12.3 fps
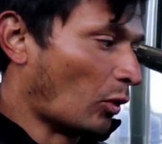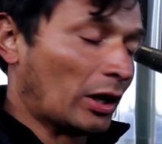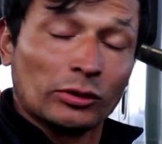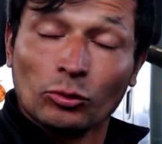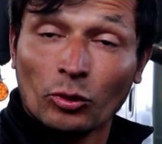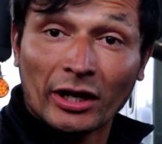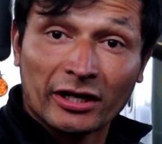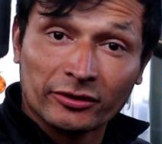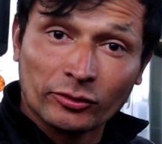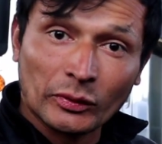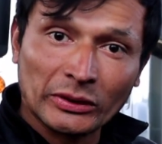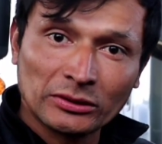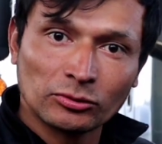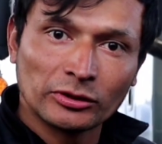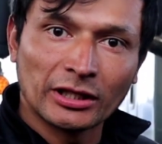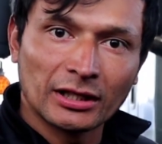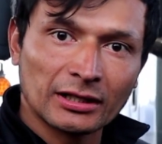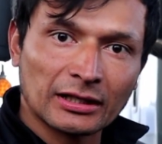what we are doing
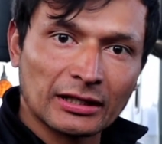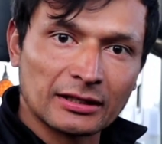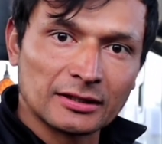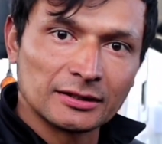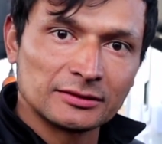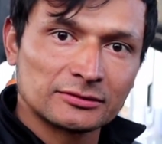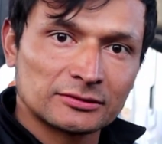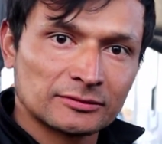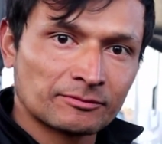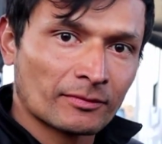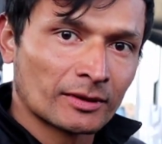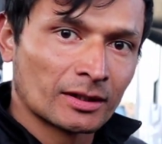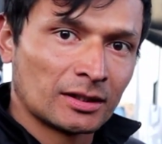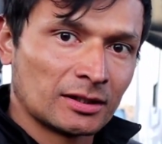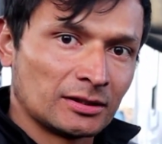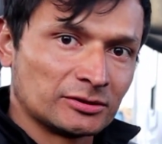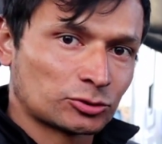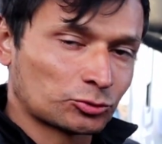today is
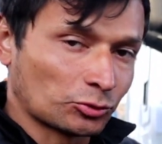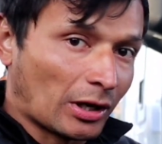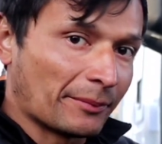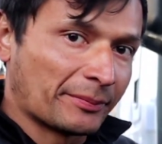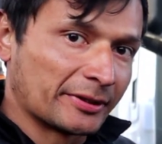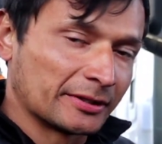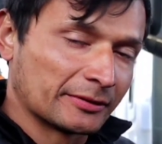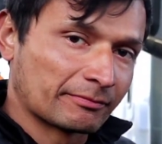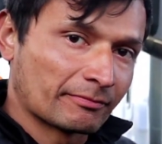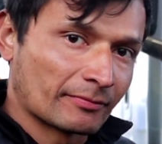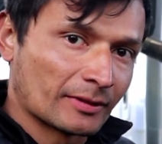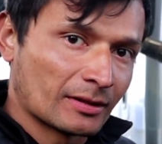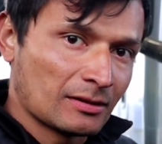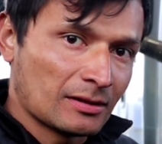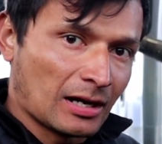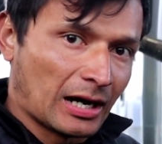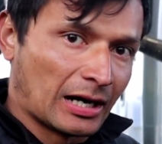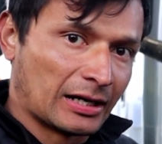swapping
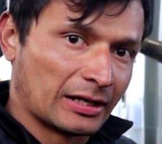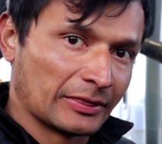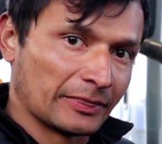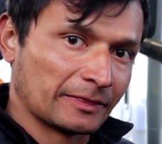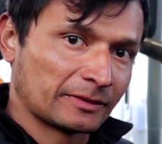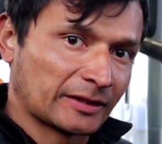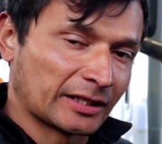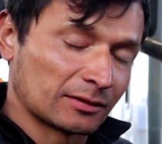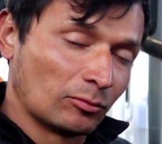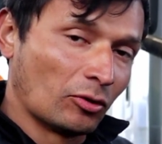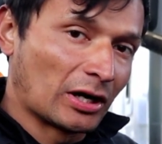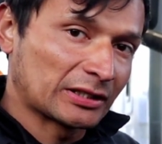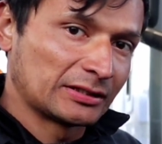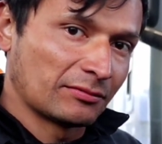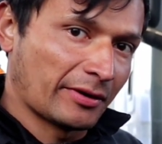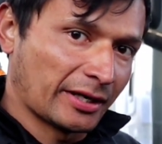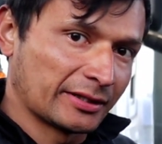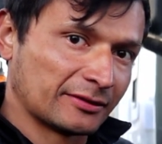an
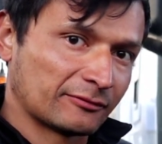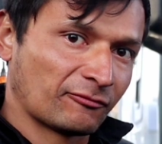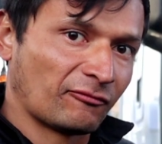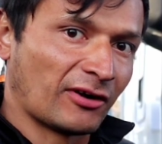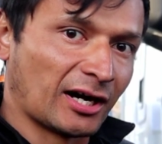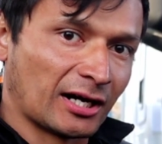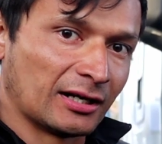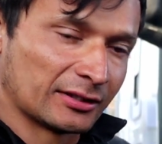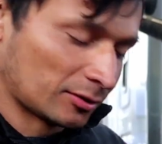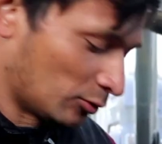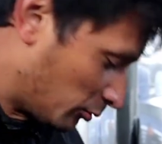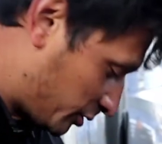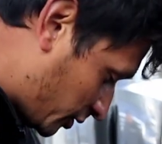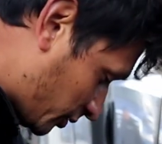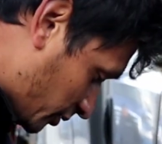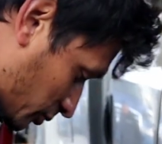thermo-activated fan, which is